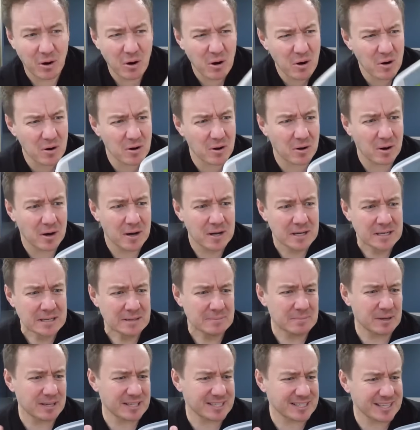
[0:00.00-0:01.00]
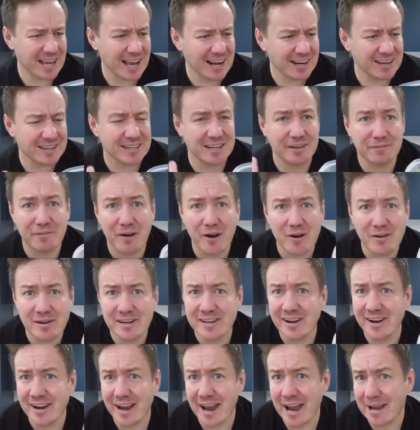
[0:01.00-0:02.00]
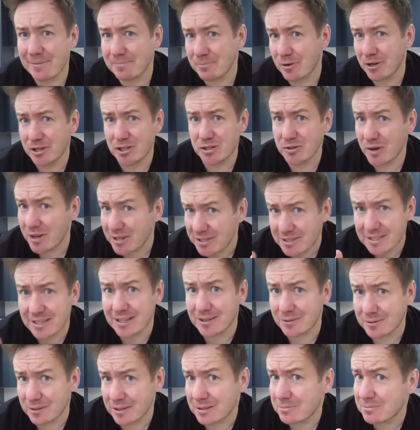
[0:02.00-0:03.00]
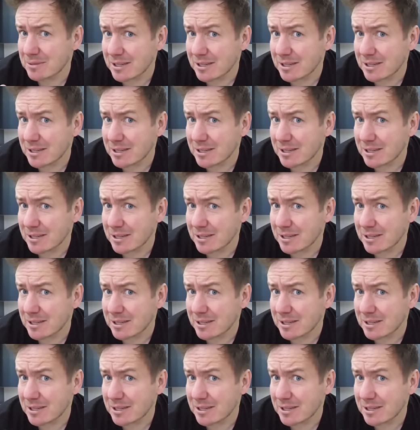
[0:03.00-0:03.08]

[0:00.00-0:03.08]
Oh, my salad, if only I had my dressing with